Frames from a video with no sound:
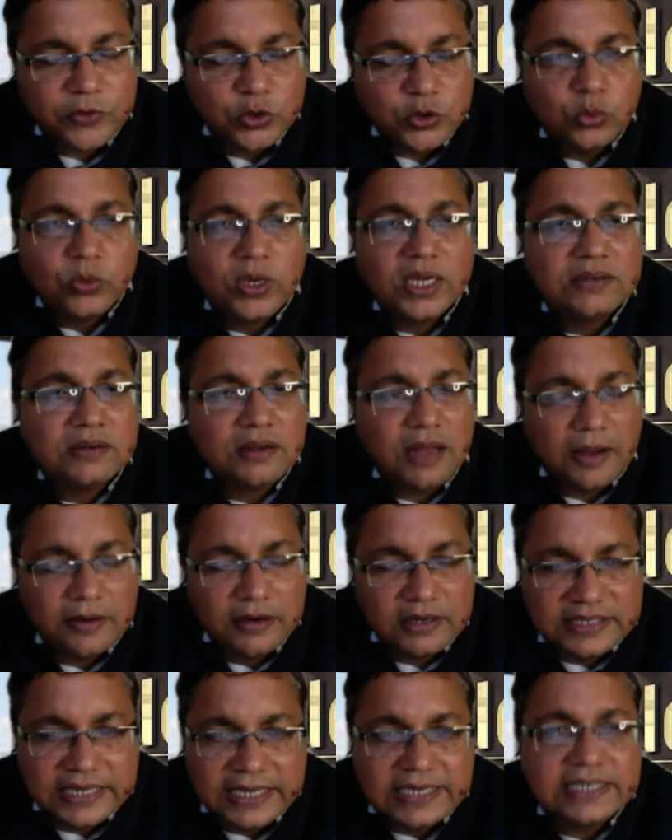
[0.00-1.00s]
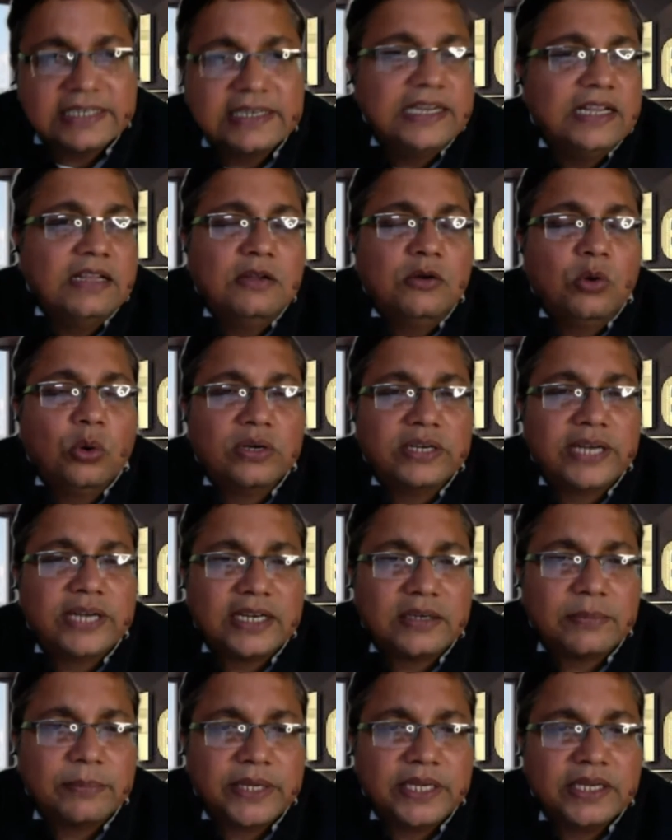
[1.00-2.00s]
you can directly
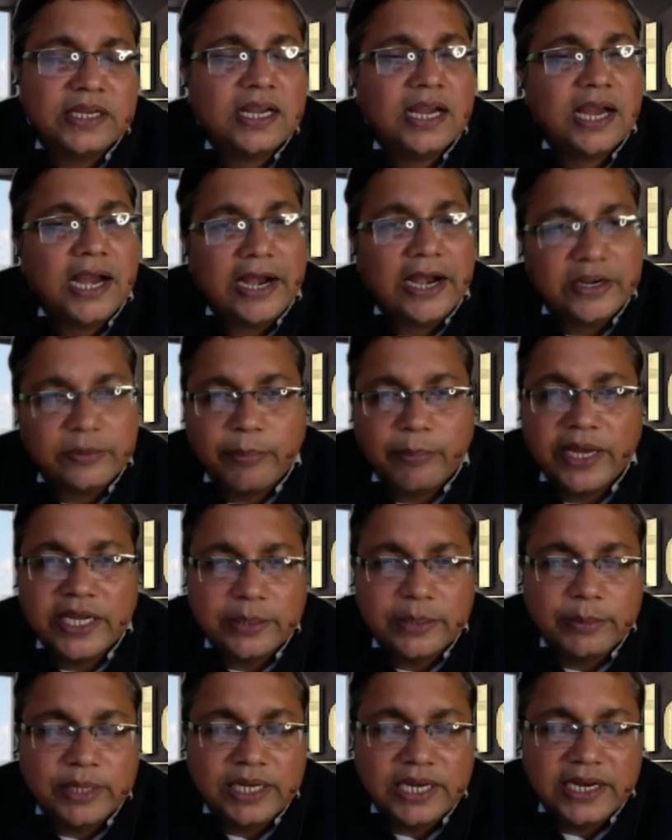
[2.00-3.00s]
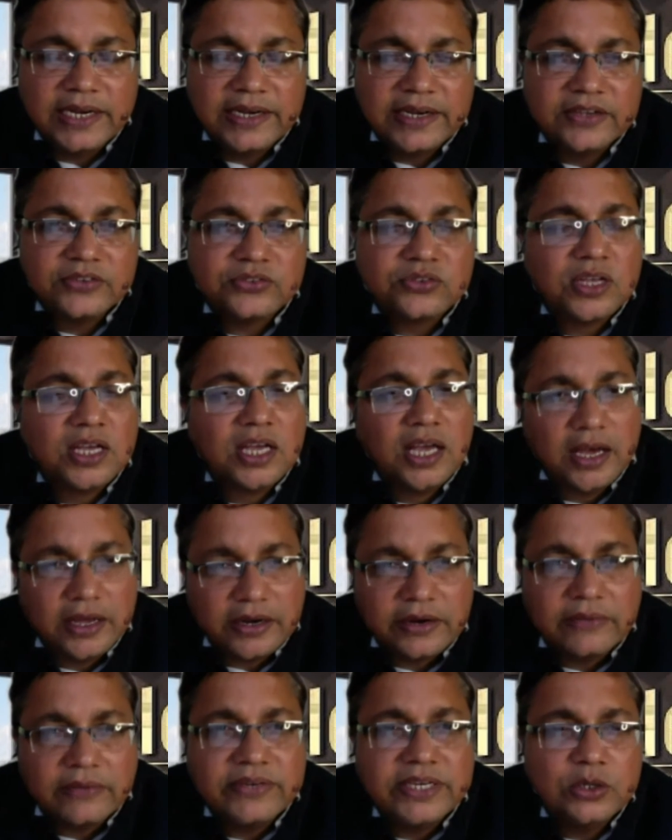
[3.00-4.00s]
contact me at my email address,
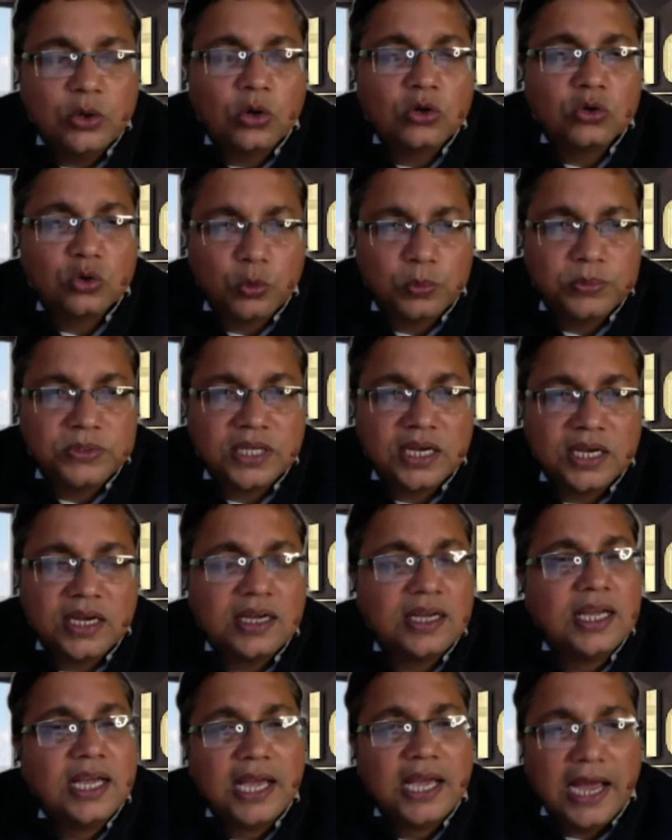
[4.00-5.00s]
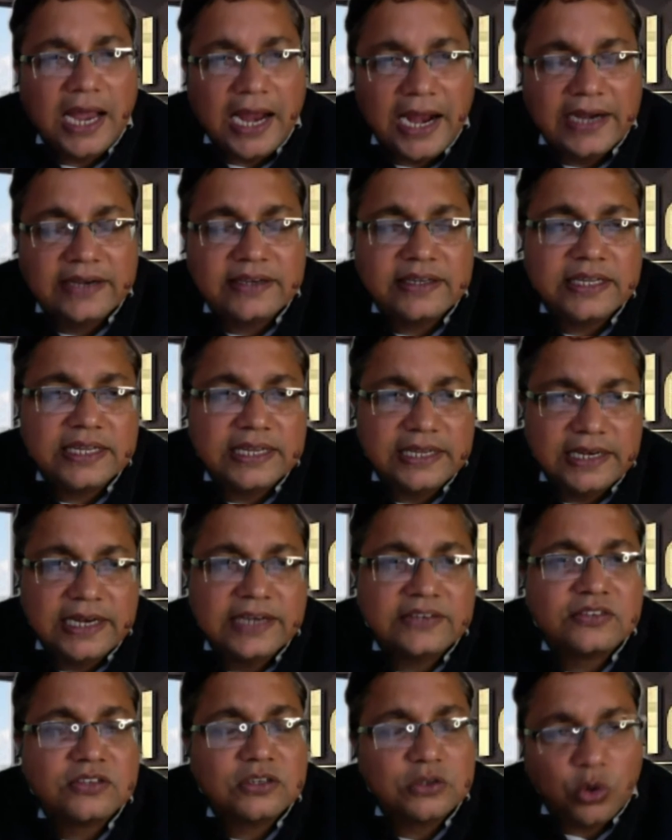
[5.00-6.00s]

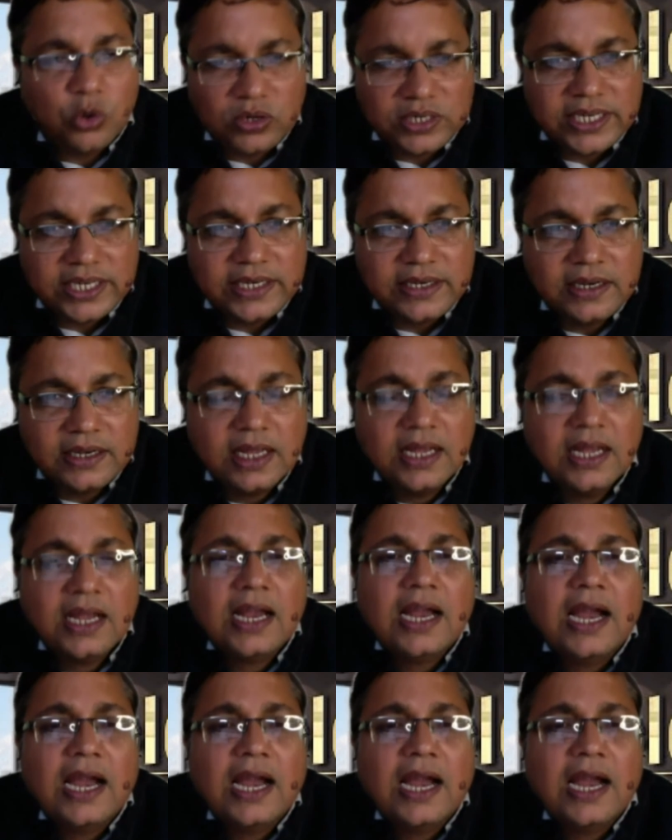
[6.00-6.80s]
ravi.gupta@elets.in.